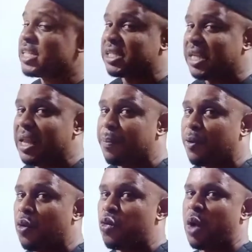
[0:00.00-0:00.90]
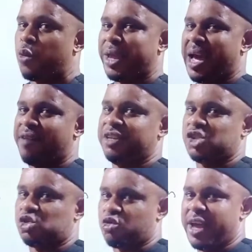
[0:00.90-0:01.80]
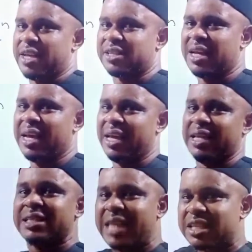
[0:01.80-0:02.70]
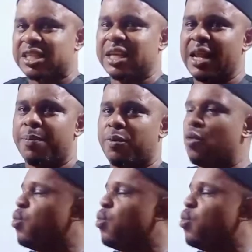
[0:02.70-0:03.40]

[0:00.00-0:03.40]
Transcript: syllable where we have the stress is that syllable